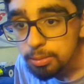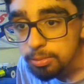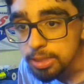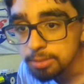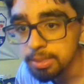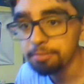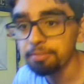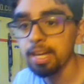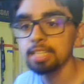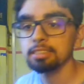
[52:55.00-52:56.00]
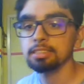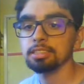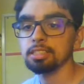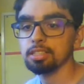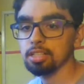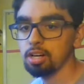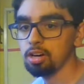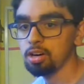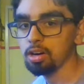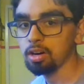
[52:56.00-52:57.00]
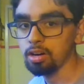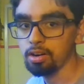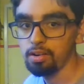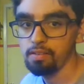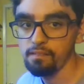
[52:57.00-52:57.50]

What is my fastest car?